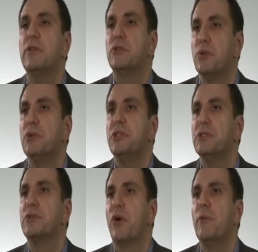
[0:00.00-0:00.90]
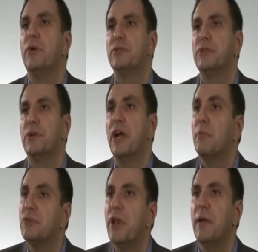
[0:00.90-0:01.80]
solutions to almost
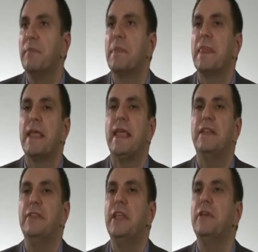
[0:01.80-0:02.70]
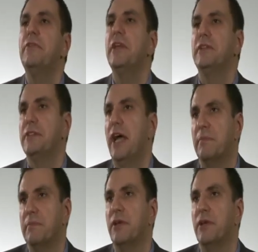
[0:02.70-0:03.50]
come to them in near real time.